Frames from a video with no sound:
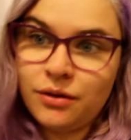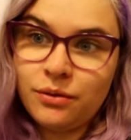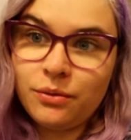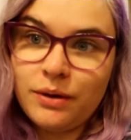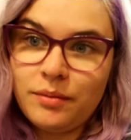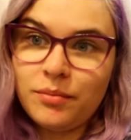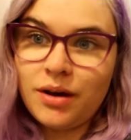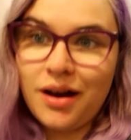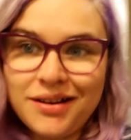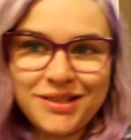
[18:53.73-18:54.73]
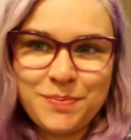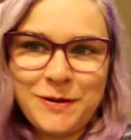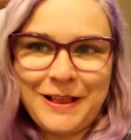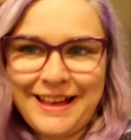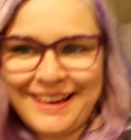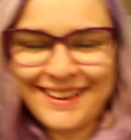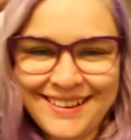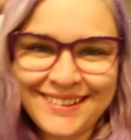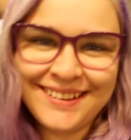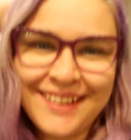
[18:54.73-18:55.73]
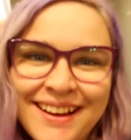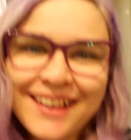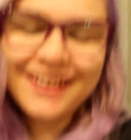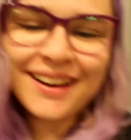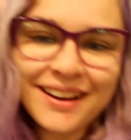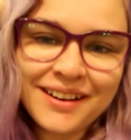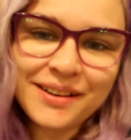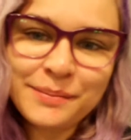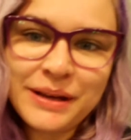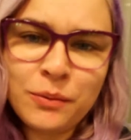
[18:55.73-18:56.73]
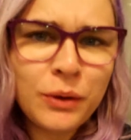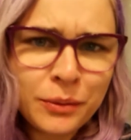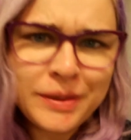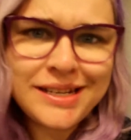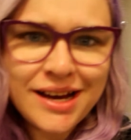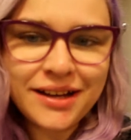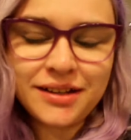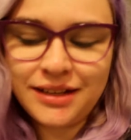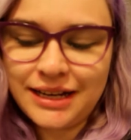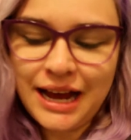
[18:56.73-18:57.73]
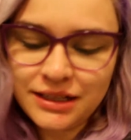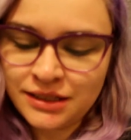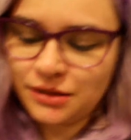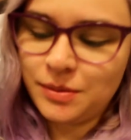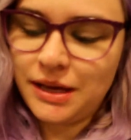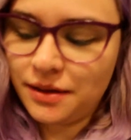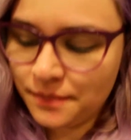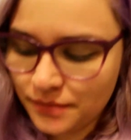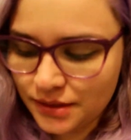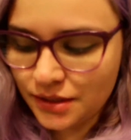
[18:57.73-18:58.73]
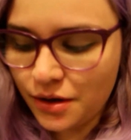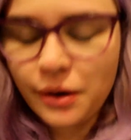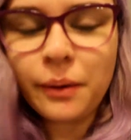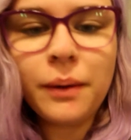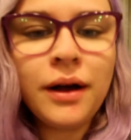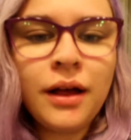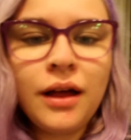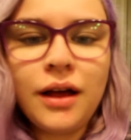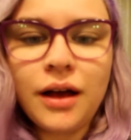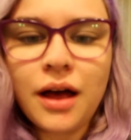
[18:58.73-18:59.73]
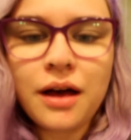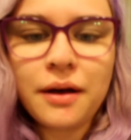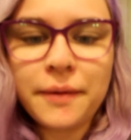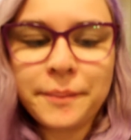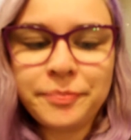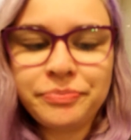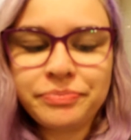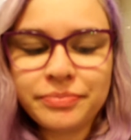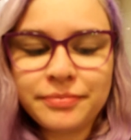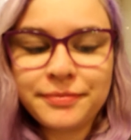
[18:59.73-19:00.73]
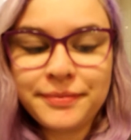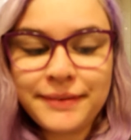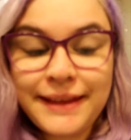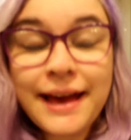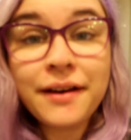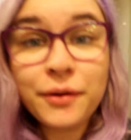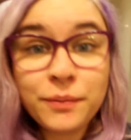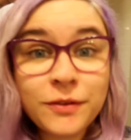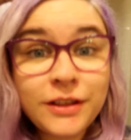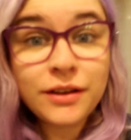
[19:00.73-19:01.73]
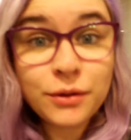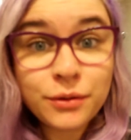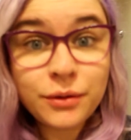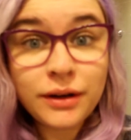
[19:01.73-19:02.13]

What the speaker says: REM cosplay. It will be done. It has to be. So yeah, hopefully you